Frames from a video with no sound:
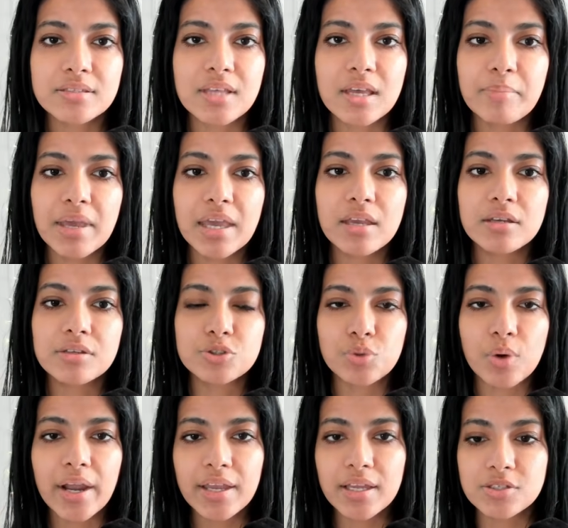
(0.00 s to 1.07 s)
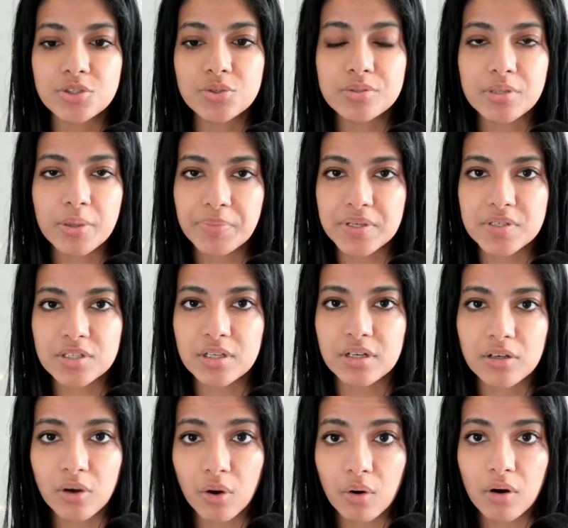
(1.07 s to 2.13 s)
They may try and do something to their
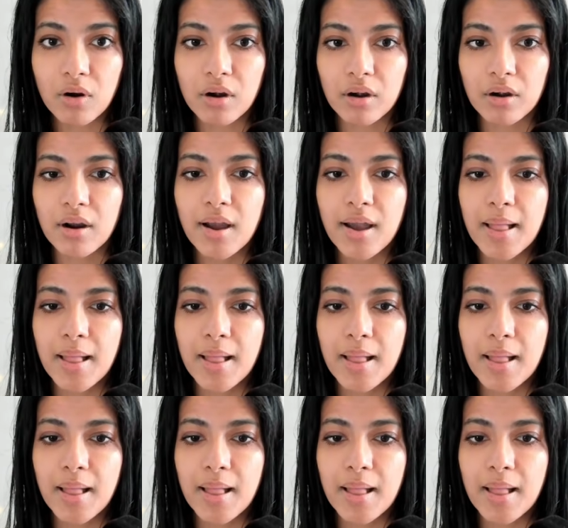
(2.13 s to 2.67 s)
car,